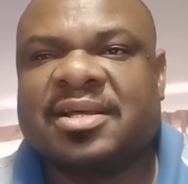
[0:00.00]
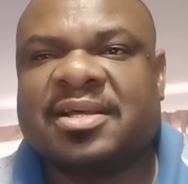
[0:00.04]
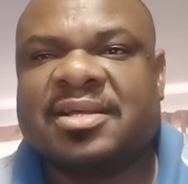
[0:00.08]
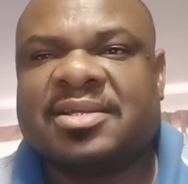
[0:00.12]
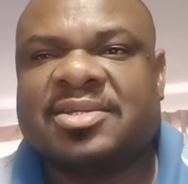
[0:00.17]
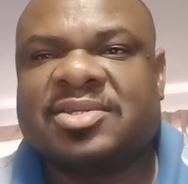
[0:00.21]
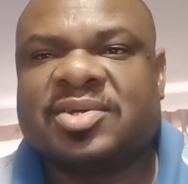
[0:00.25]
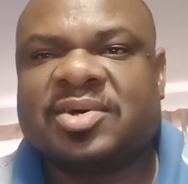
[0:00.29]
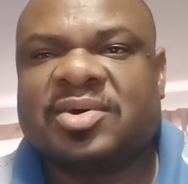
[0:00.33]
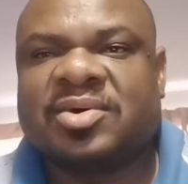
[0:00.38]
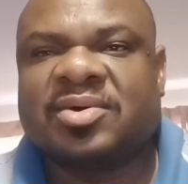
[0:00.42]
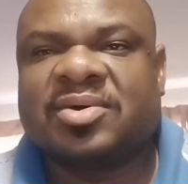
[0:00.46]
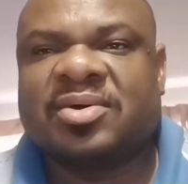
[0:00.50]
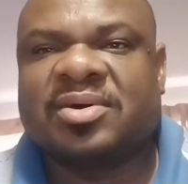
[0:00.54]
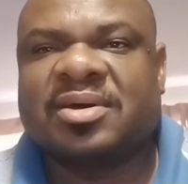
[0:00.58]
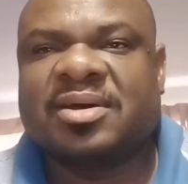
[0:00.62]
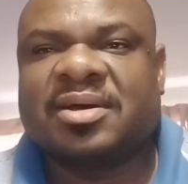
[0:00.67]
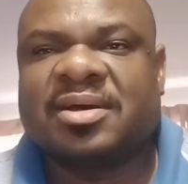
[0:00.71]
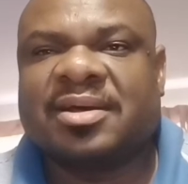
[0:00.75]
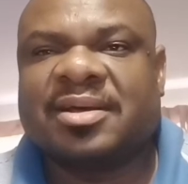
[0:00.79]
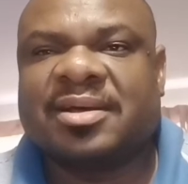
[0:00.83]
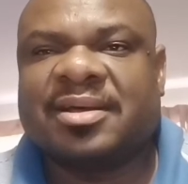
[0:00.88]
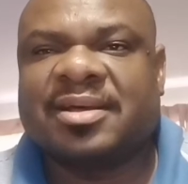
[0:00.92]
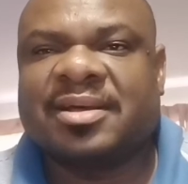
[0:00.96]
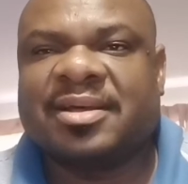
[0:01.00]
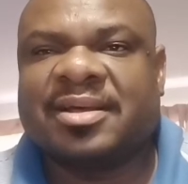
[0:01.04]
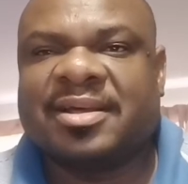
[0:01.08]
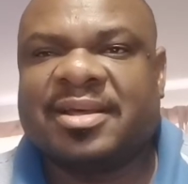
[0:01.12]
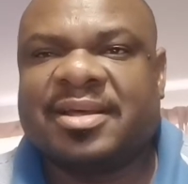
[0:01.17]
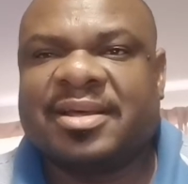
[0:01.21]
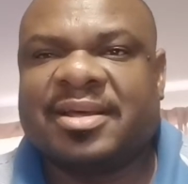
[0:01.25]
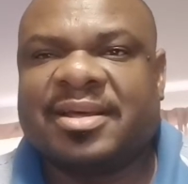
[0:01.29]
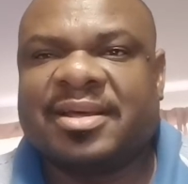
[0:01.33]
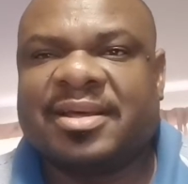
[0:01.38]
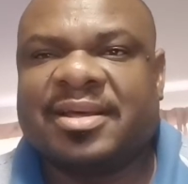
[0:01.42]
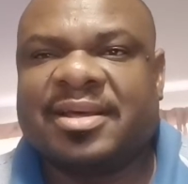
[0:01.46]
So
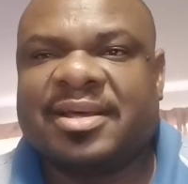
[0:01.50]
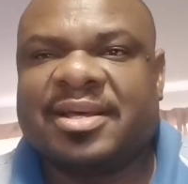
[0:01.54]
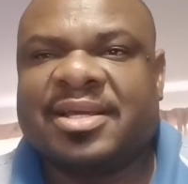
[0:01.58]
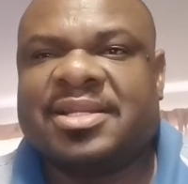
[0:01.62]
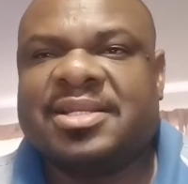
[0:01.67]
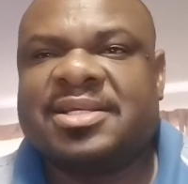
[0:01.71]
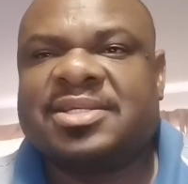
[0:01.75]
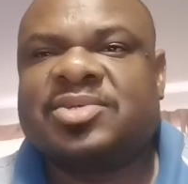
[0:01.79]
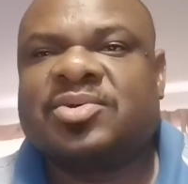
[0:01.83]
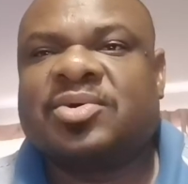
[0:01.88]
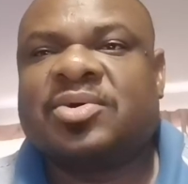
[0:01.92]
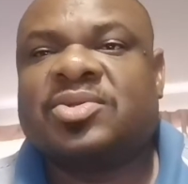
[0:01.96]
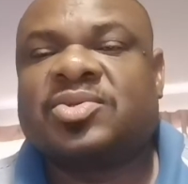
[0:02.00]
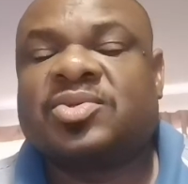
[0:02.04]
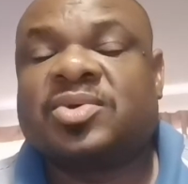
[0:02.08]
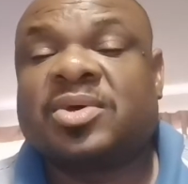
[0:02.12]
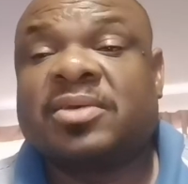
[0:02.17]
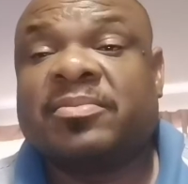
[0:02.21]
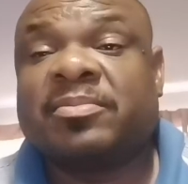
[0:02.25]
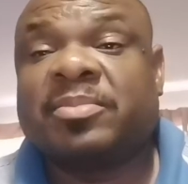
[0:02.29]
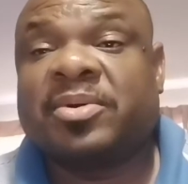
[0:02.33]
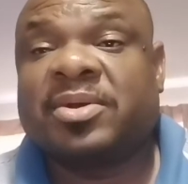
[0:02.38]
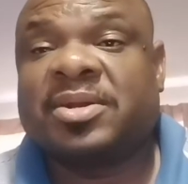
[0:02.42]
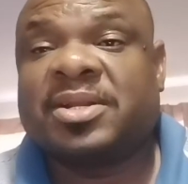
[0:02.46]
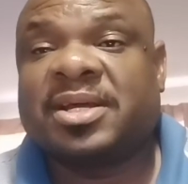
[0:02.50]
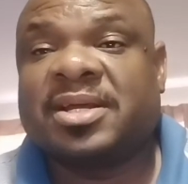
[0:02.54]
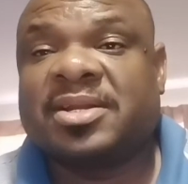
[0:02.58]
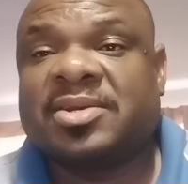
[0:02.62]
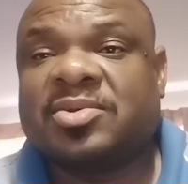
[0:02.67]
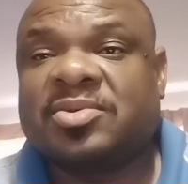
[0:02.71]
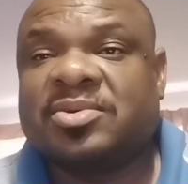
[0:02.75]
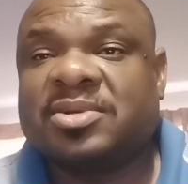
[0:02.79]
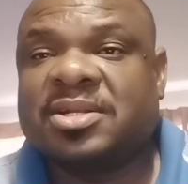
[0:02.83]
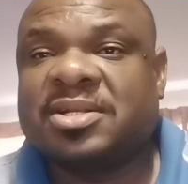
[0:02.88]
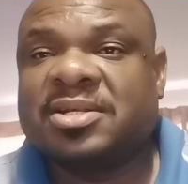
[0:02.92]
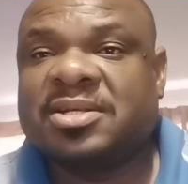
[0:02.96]
it is also important
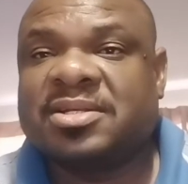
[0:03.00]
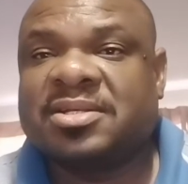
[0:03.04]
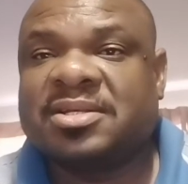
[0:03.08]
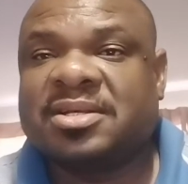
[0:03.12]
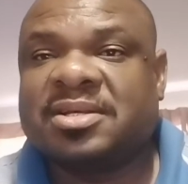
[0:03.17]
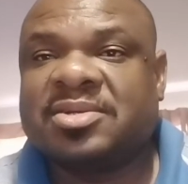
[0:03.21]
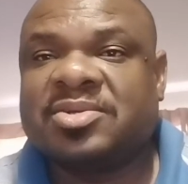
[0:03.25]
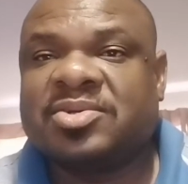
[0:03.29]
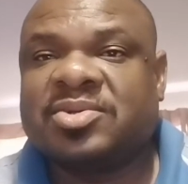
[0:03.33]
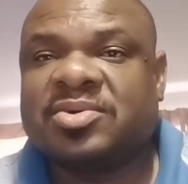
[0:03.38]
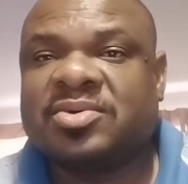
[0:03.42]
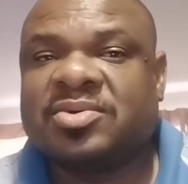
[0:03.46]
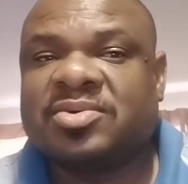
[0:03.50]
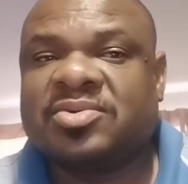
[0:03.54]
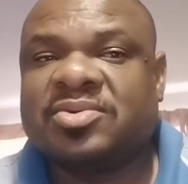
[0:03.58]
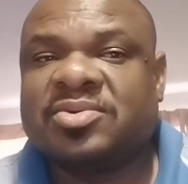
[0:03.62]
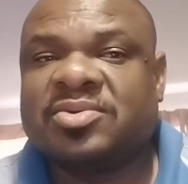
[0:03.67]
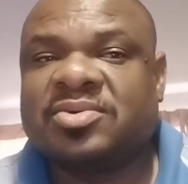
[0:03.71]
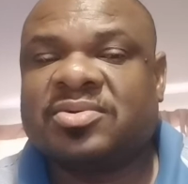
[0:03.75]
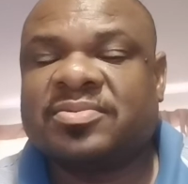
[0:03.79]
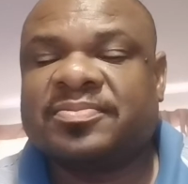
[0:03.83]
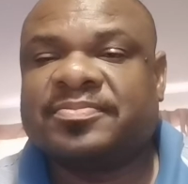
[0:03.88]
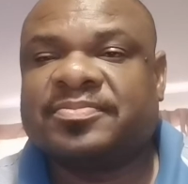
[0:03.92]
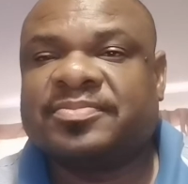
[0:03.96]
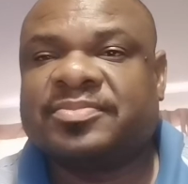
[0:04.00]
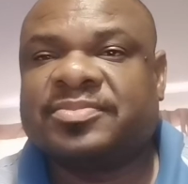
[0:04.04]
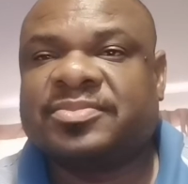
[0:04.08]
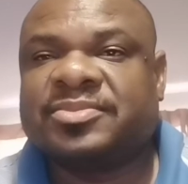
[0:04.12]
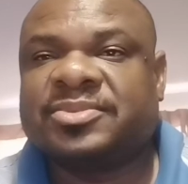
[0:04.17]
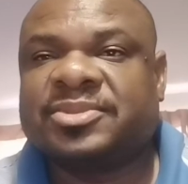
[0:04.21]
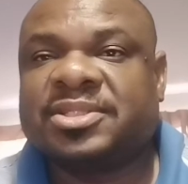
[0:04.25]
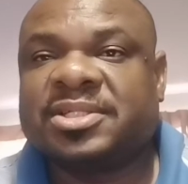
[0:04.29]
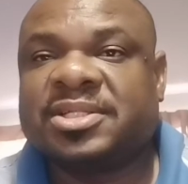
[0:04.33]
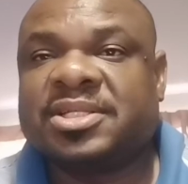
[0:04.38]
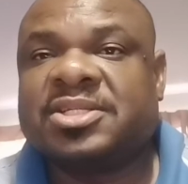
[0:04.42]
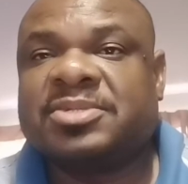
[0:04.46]
to
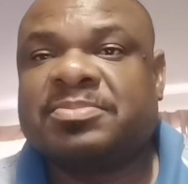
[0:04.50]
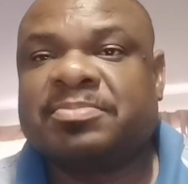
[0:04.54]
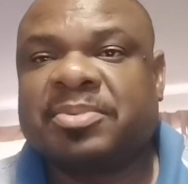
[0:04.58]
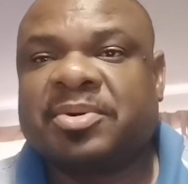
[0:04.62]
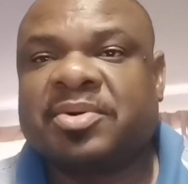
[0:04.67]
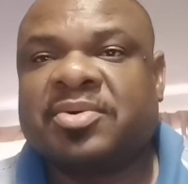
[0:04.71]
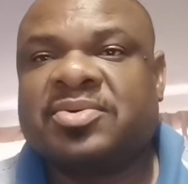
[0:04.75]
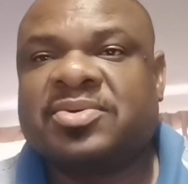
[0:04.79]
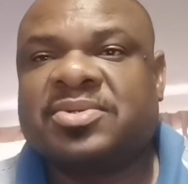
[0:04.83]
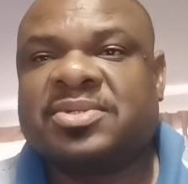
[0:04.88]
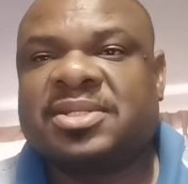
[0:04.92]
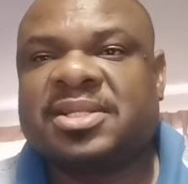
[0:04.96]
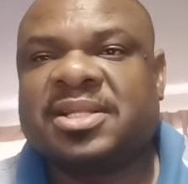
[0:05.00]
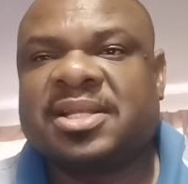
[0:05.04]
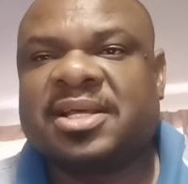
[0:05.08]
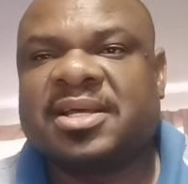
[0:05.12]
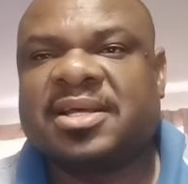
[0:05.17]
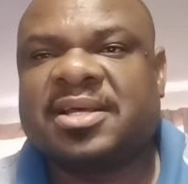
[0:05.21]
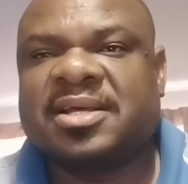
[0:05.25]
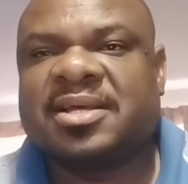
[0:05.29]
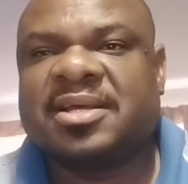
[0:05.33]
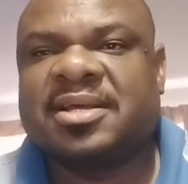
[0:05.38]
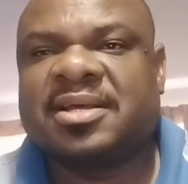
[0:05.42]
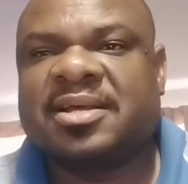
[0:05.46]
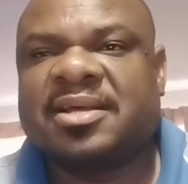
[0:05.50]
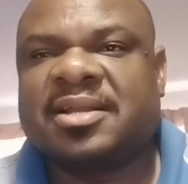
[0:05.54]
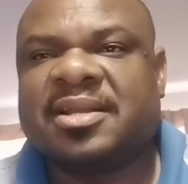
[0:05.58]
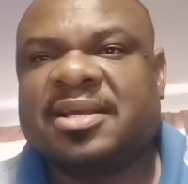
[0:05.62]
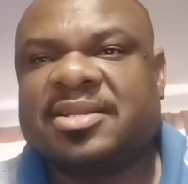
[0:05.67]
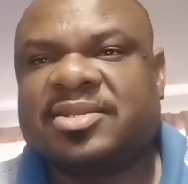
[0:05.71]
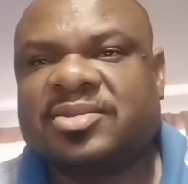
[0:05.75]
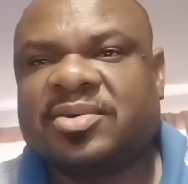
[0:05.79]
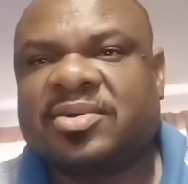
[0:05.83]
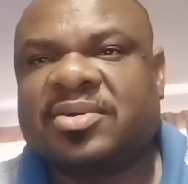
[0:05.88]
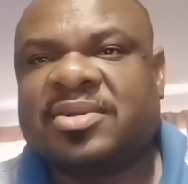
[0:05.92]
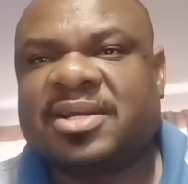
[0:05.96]
dispose the
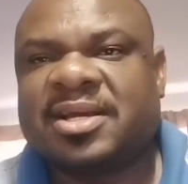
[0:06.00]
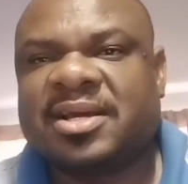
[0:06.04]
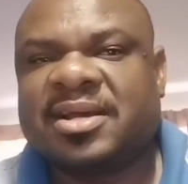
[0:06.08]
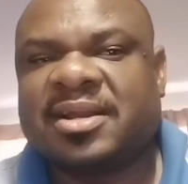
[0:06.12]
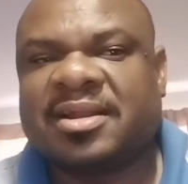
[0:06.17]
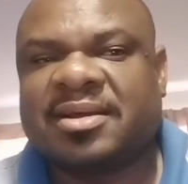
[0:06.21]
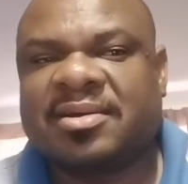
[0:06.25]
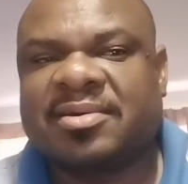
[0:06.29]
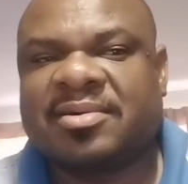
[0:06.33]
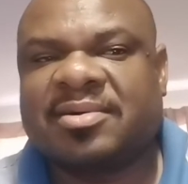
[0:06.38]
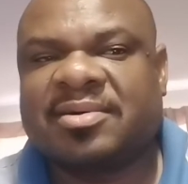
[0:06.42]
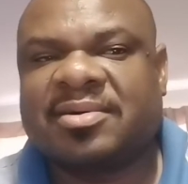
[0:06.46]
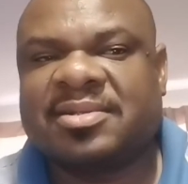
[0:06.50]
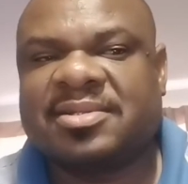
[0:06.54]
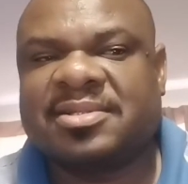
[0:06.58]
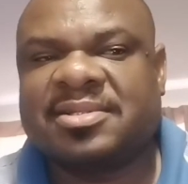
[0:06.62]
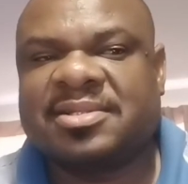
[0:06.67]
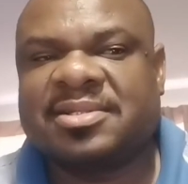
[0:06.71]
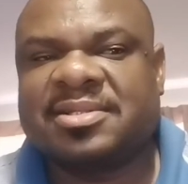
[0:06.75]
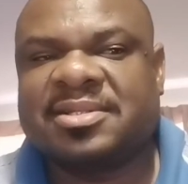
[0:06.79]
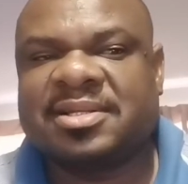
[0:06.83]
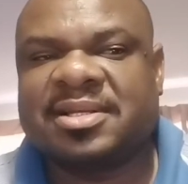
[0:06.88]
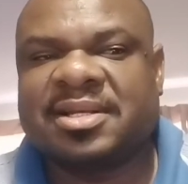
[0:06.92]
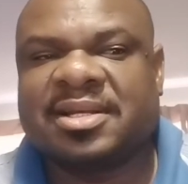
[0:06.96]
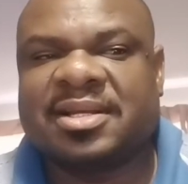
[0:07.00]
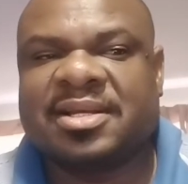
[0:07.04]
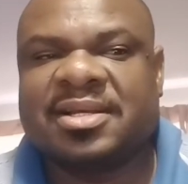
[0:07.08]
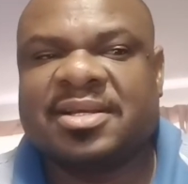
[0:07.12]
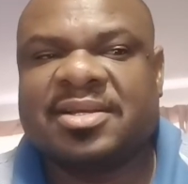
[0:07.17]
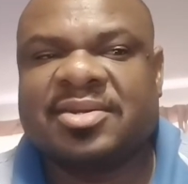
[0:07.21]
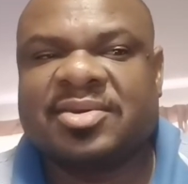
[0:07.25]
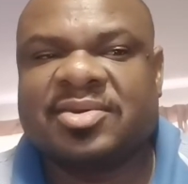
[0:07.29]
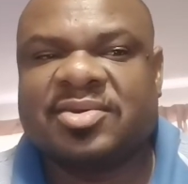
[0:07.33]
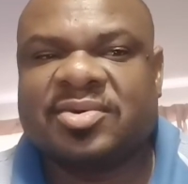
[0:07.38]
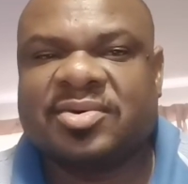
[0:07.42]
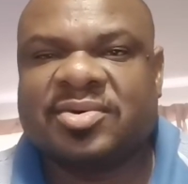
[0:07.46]
electronic records
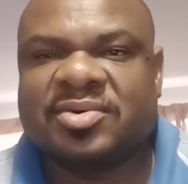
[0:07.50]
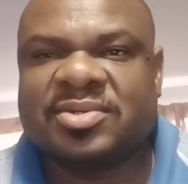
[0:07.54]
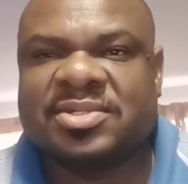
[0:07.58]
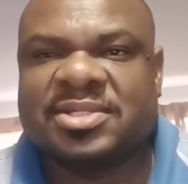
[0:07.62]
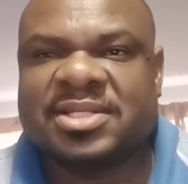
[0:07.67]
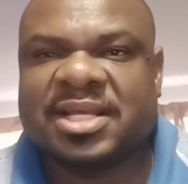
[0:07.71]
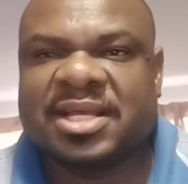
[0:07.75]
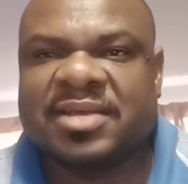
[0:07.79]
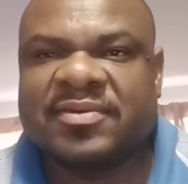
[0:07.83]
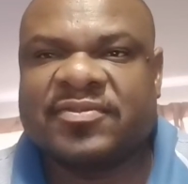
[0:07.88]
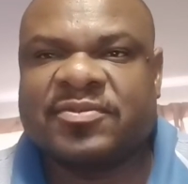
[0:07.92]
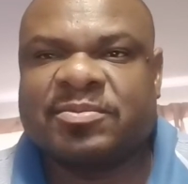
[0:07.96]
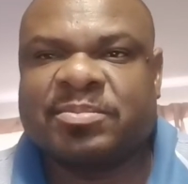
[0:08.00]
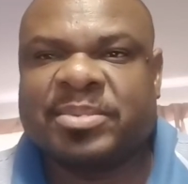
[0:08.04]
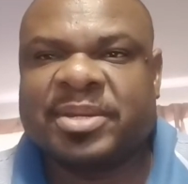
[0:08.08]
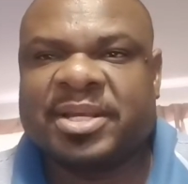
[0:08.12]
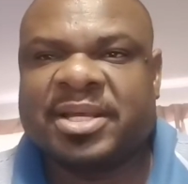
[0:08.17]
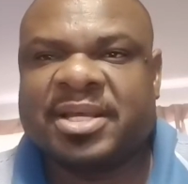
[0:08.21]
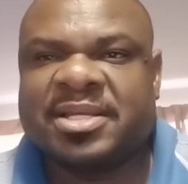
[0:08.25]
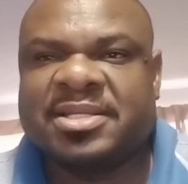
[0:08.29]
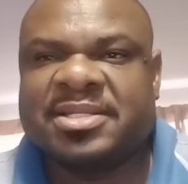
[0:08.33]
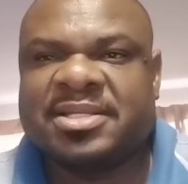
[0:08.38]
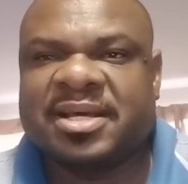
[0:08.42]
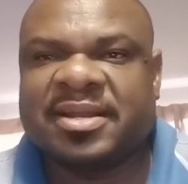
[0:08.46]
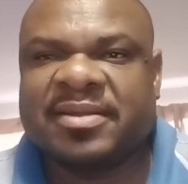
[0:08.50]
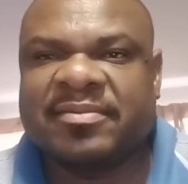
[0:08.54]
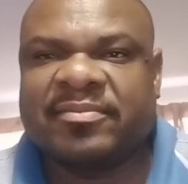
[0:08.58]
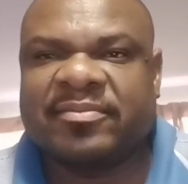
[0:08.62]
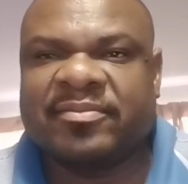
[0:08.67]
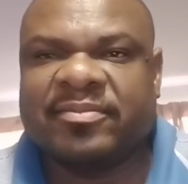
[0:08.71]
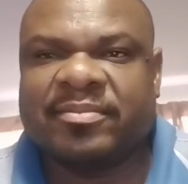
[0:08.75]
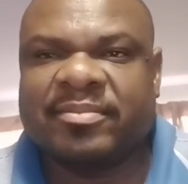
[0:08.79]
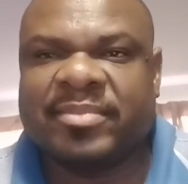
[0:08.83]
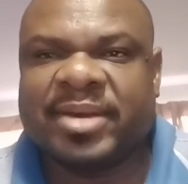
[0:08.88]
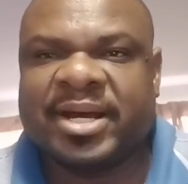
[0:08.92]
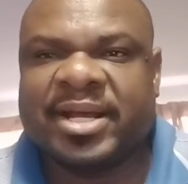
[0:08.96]
to save space and
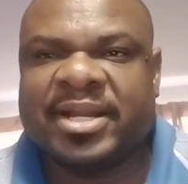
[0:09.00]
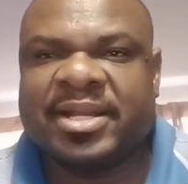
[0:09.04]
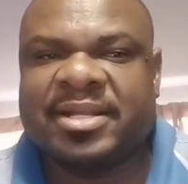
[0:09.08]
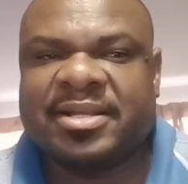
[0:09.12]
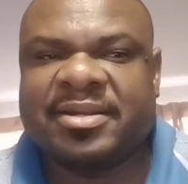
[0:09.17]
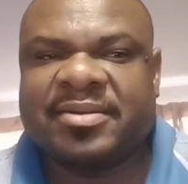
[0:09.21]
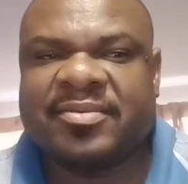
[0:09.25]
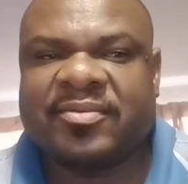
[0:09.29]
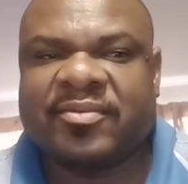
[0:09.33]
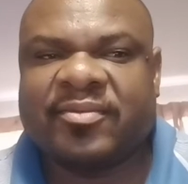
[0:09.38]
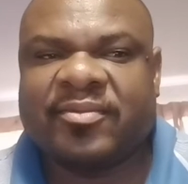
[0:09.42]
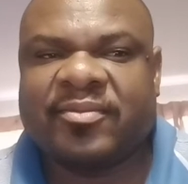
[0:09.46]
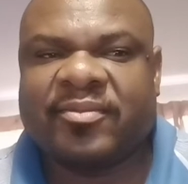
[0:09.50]
money.